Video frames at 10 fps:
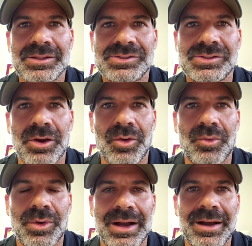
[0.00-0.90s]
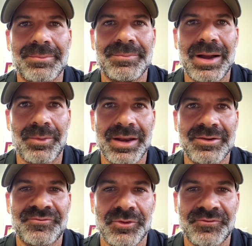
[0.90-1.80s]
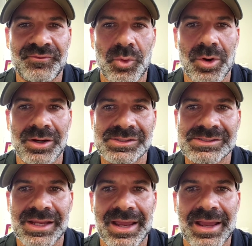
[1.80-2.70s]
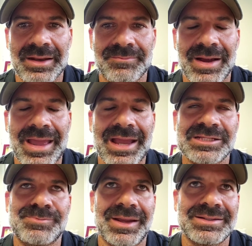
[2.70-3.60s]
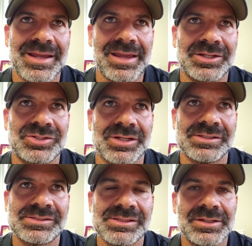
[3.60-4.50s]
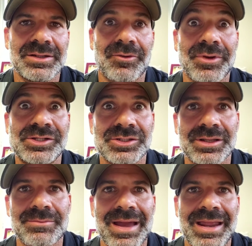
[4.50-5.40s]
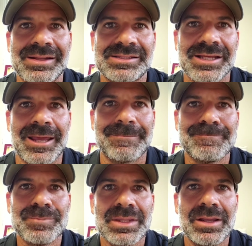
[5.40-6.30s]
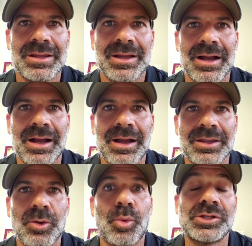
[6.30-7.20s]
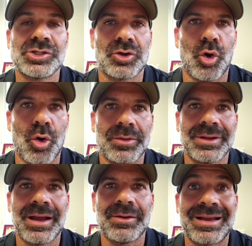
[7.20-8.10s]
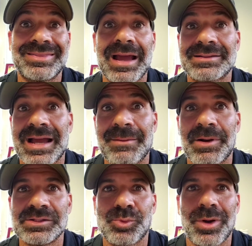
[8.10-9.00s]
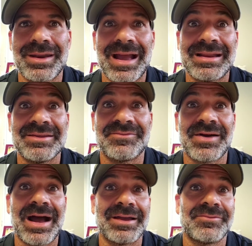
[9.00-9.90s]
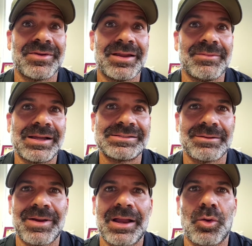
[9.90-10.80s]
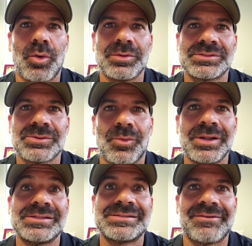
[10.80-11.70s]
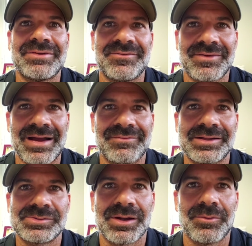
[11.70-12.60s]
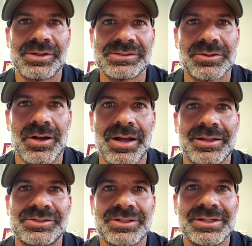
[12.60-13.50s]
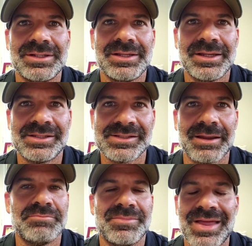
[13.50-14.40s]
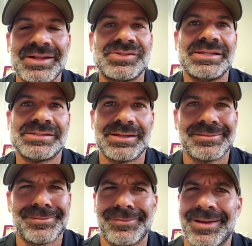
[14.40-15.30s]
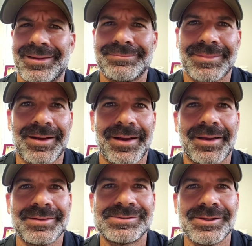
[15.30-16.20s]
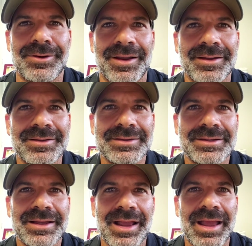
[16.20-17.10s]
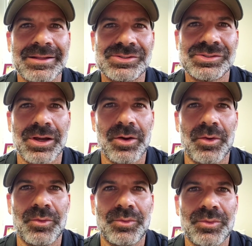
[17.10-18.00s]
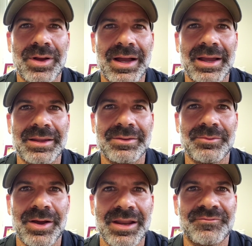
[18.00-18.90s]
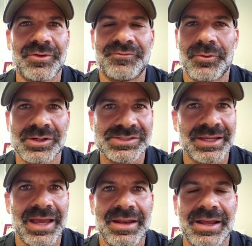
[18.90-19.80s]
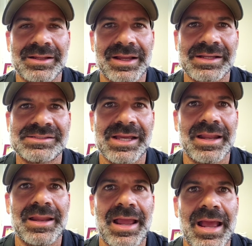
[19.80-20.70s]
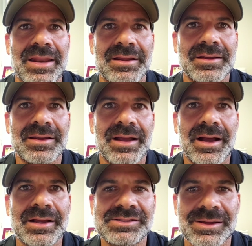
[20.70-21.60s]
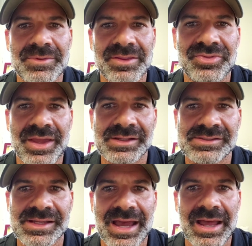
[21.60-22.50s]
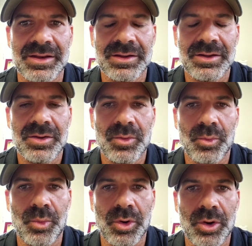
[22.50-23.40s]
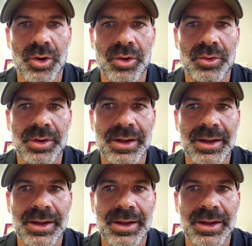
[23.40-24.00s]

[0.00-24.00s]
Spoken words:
So I went in full force, and my expectations originally, Matt had said, what's your goal? And at that time I was 195, and I said, my goal's 175. That's what I was in college. He said, that's easy. I'm like, all right, let's do it. And so I went in full force again, like I said, and some of the things that were